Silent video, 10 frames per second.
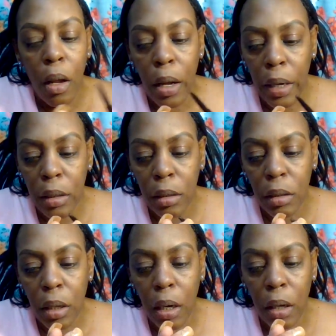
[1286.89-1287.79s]
I just
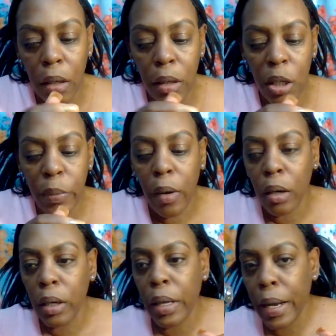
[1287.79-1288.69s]
take this
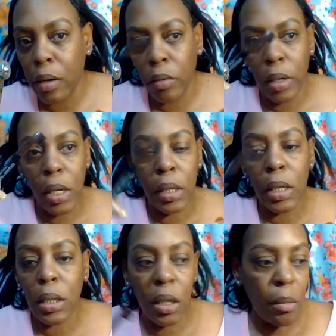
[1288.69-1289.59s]
product I don't need
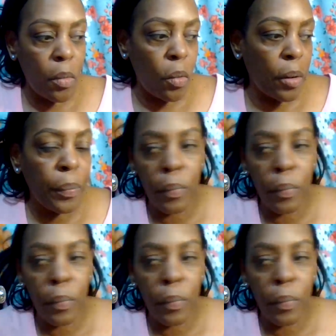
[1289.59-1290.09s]
this anymore